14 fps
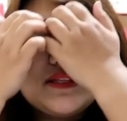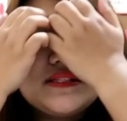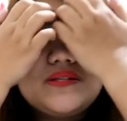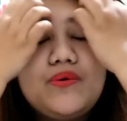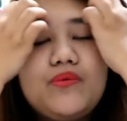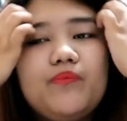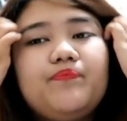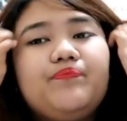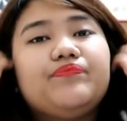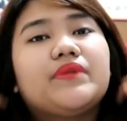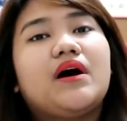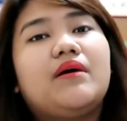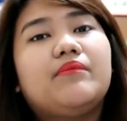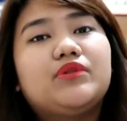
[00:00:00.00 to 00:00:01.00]
So,
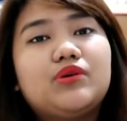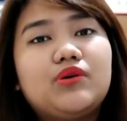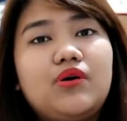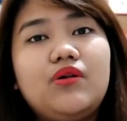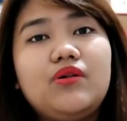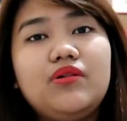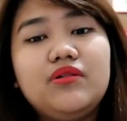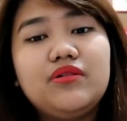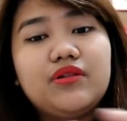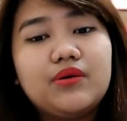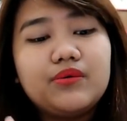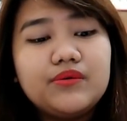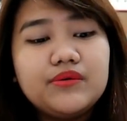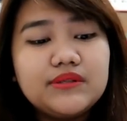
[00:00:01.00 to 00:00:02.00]
To all
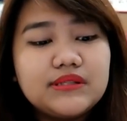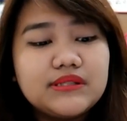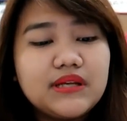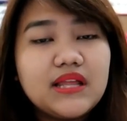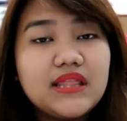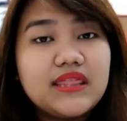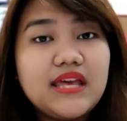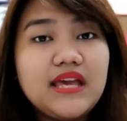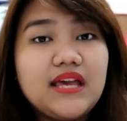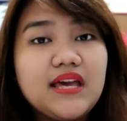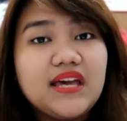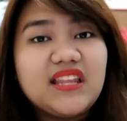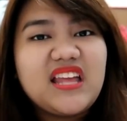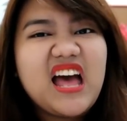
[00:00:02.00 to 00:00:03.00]
those
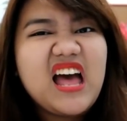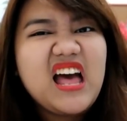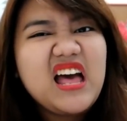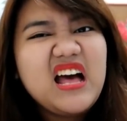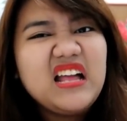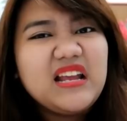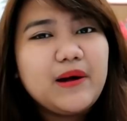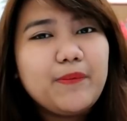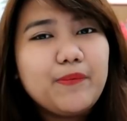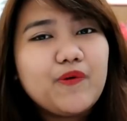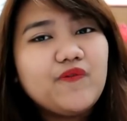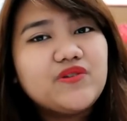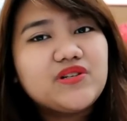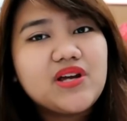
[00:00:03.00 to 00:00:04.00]
thinking na
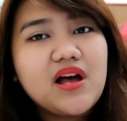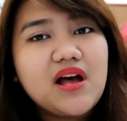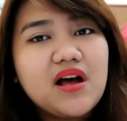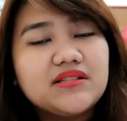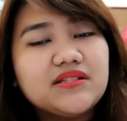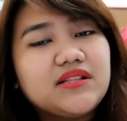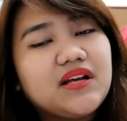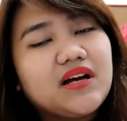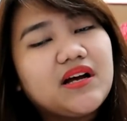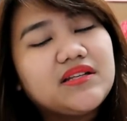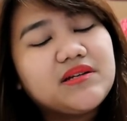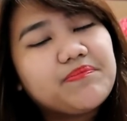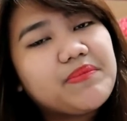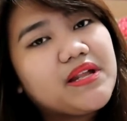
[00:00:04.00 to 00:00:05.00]
na-approve siya kasi
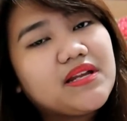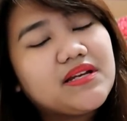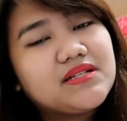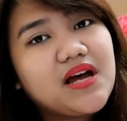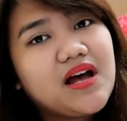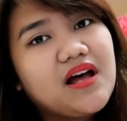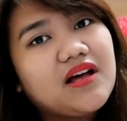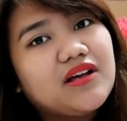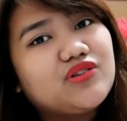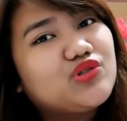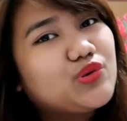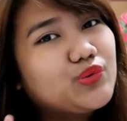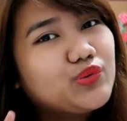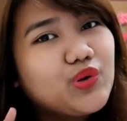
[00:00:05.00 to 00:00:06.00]
naka-Japan na siya,
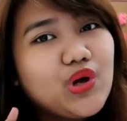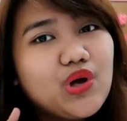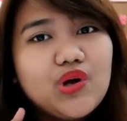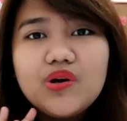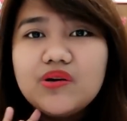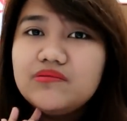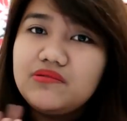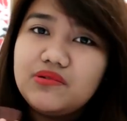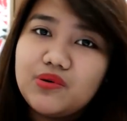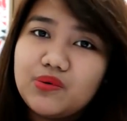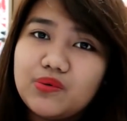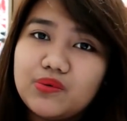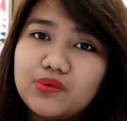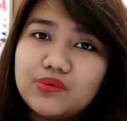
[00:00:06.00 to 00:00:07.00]
so
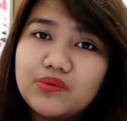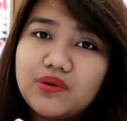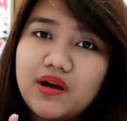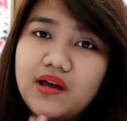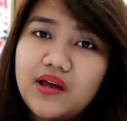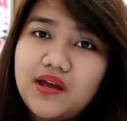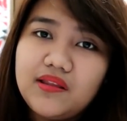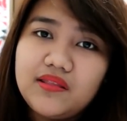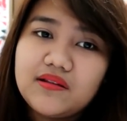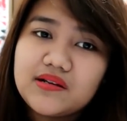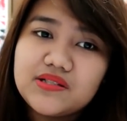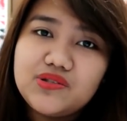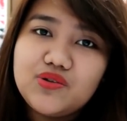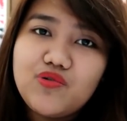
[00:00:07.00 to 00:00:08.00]
no,
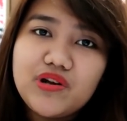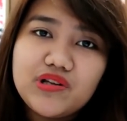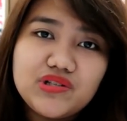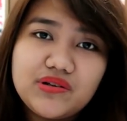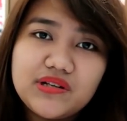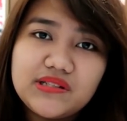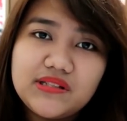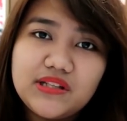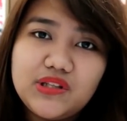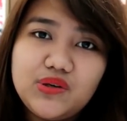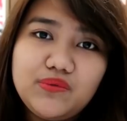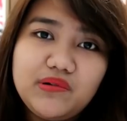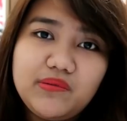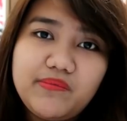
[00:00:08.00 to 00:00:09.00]
there's no assurance that
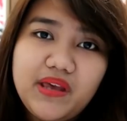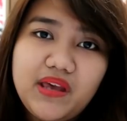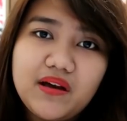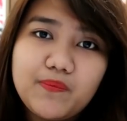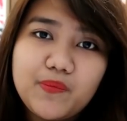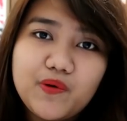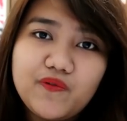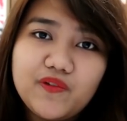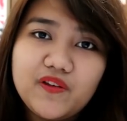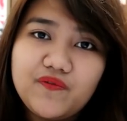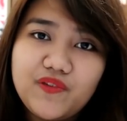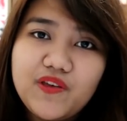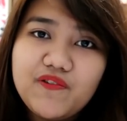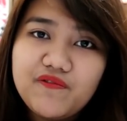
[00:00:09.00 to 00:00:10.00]
you will be approved
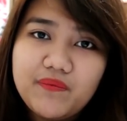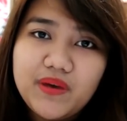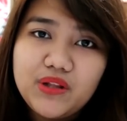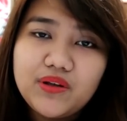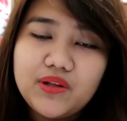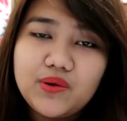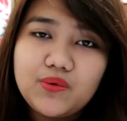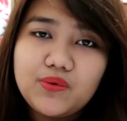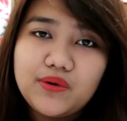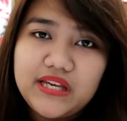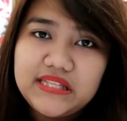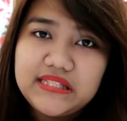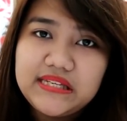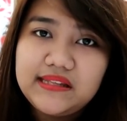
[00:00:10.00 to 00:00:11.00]
if you've been to an
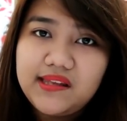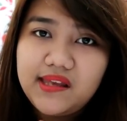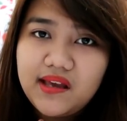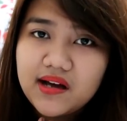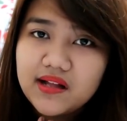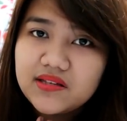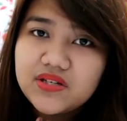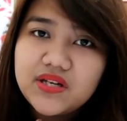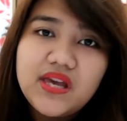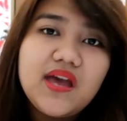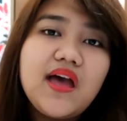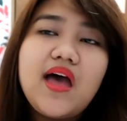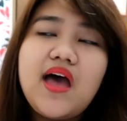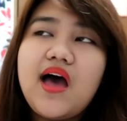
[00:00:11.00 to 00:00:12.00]
OECD country.
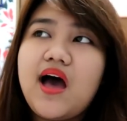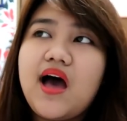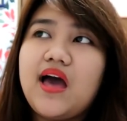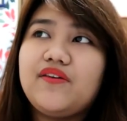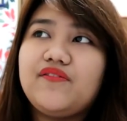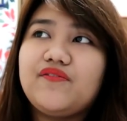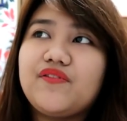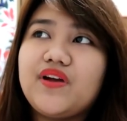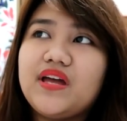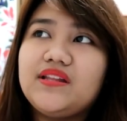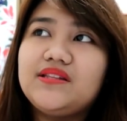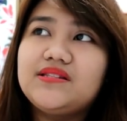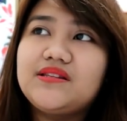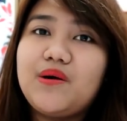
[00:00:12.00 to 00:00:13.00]
I've
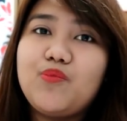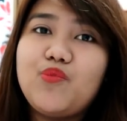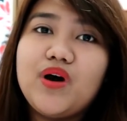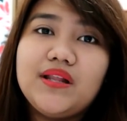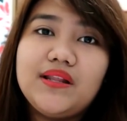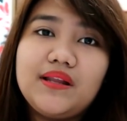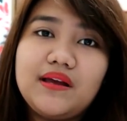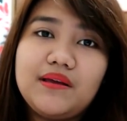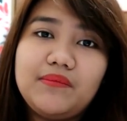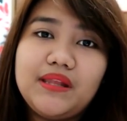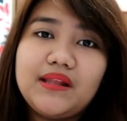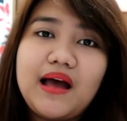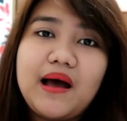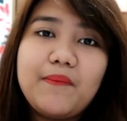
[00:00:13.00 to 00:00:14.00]
read someone, I
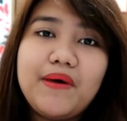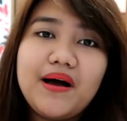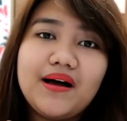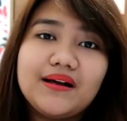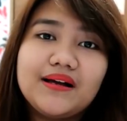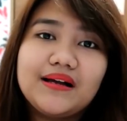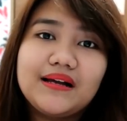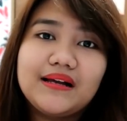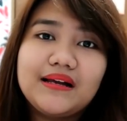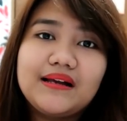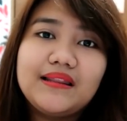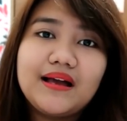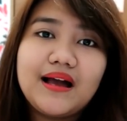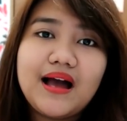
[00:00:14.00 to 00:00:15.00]
mean, habang
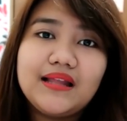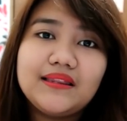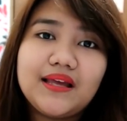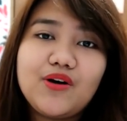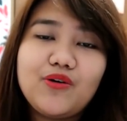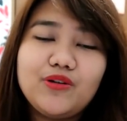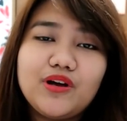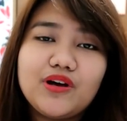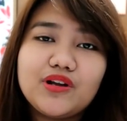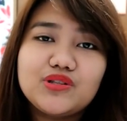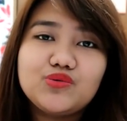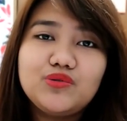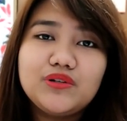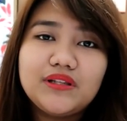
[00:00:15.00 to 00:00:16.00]
nag-aantay ako ng
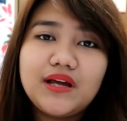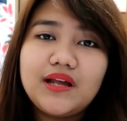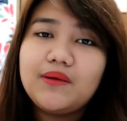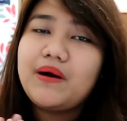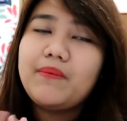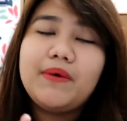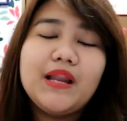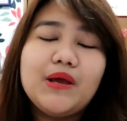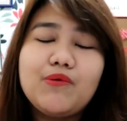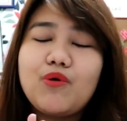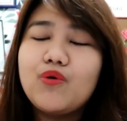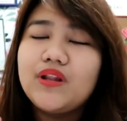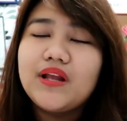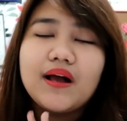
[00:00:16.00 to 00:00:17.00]
resulta, nababaliw
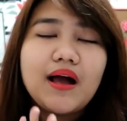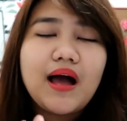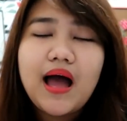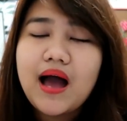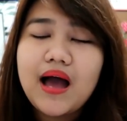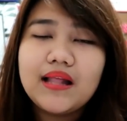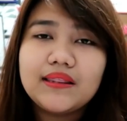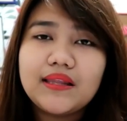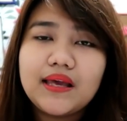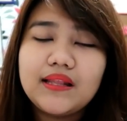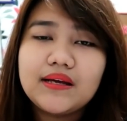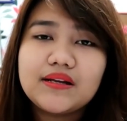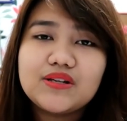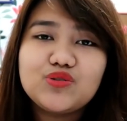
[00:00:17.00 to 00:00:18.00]
ako
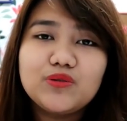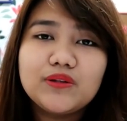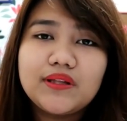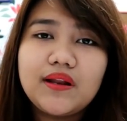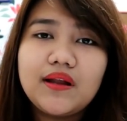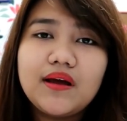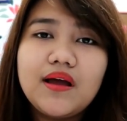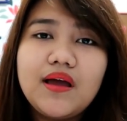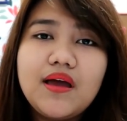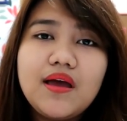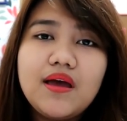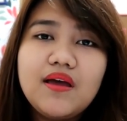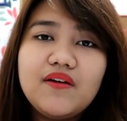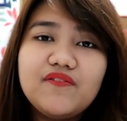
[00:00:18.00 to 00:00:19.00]
nagkakaantay ng resulta ng
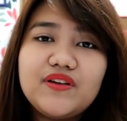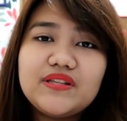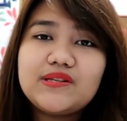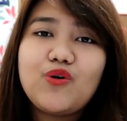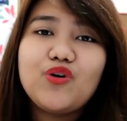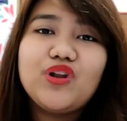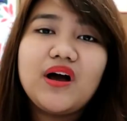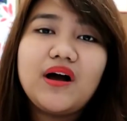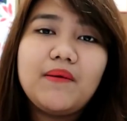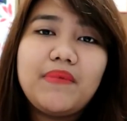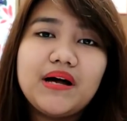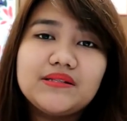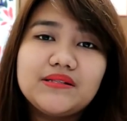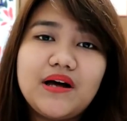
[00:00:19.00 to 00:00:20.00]
visa ko,
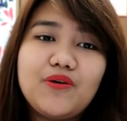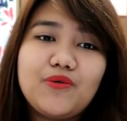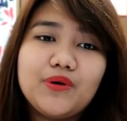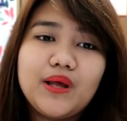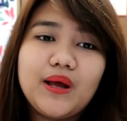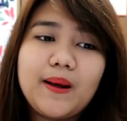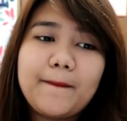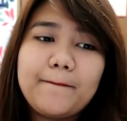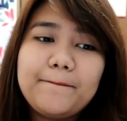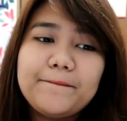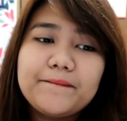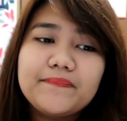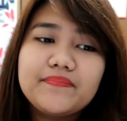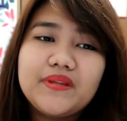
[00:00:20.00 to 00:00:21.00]
nakabasa ako ng
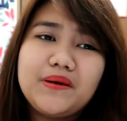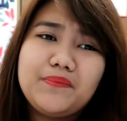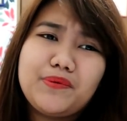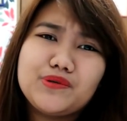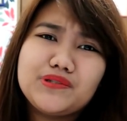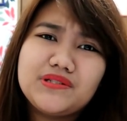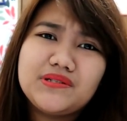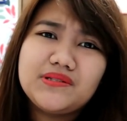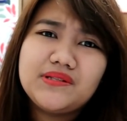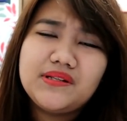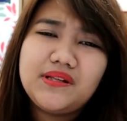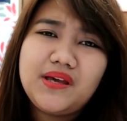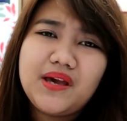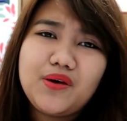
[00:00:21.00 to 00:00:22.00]
nag-post siya
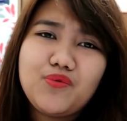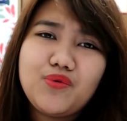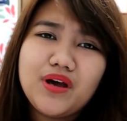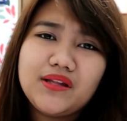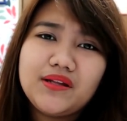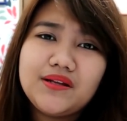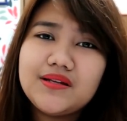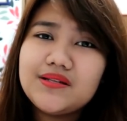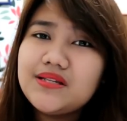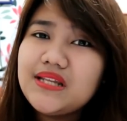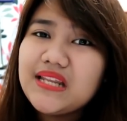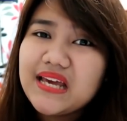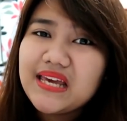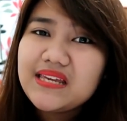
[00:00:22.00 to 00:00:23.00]
sa DIY na
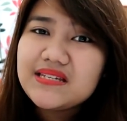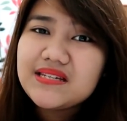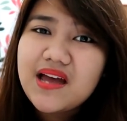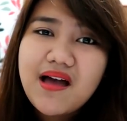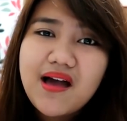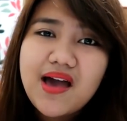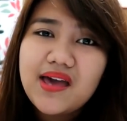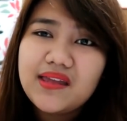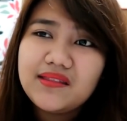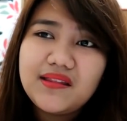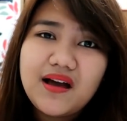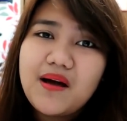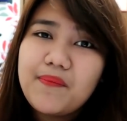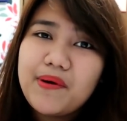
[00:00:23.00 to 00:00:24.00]
na-deny siya kahit
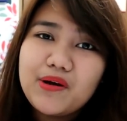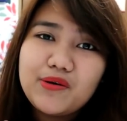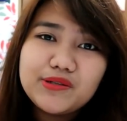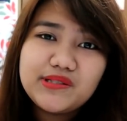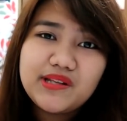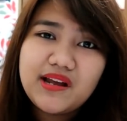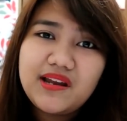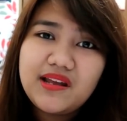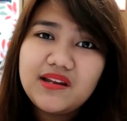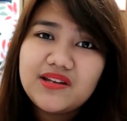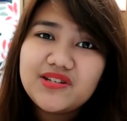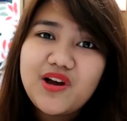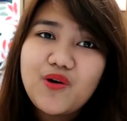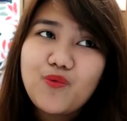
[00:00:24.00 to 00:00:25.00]
nakapag-Australia
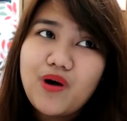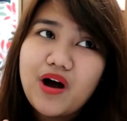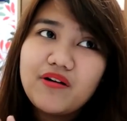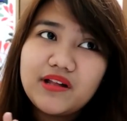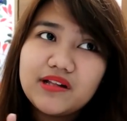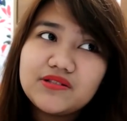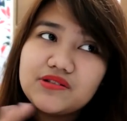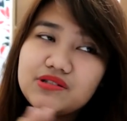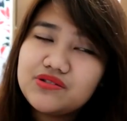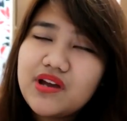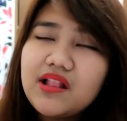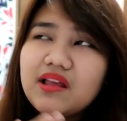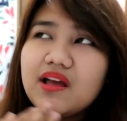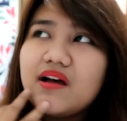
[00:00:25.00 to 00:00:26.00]
na siya. Wow, that's
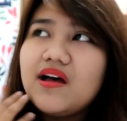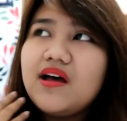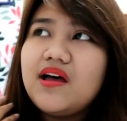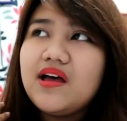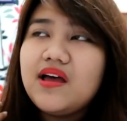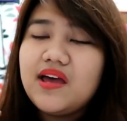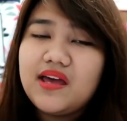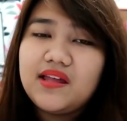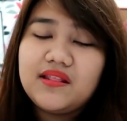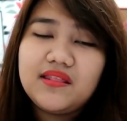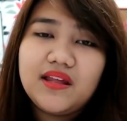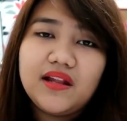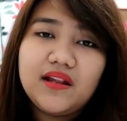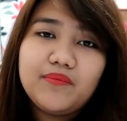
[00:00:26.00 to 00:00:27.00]
Australia.
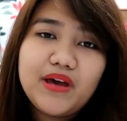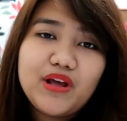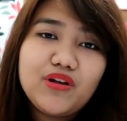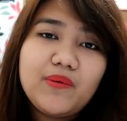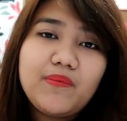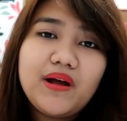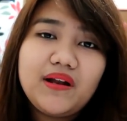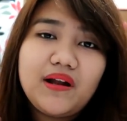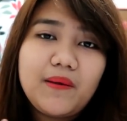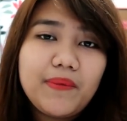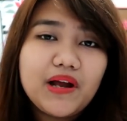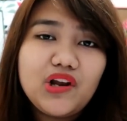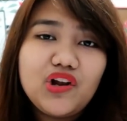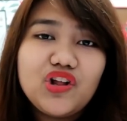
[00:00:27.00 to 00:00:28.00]
And then, meron namang
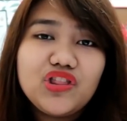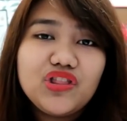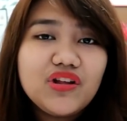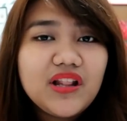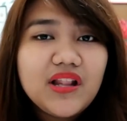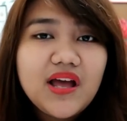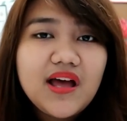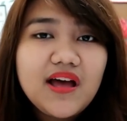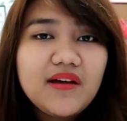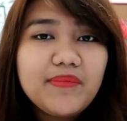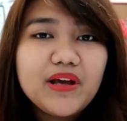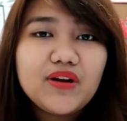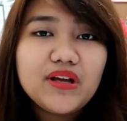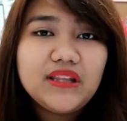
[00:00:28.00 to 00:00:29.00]
nakapag-London na,
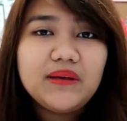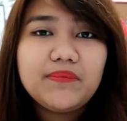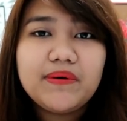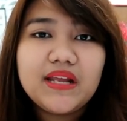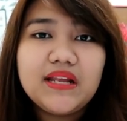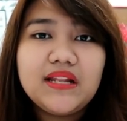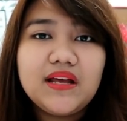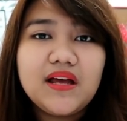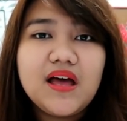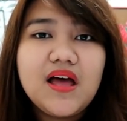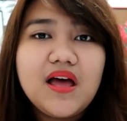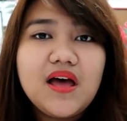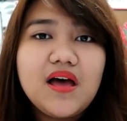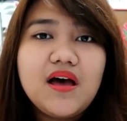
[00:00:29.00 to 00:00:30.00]
pero hindi pa rin
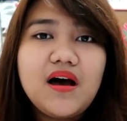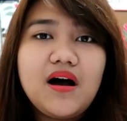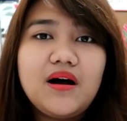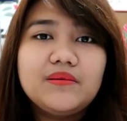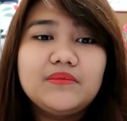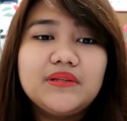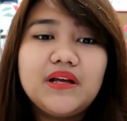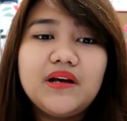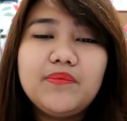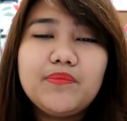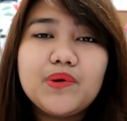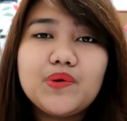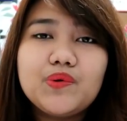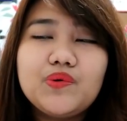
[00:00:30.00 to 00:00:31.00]

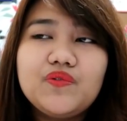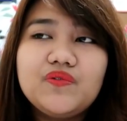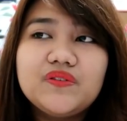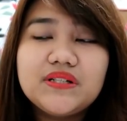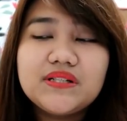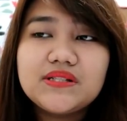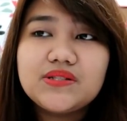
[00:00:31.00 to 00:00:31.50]
na-approve.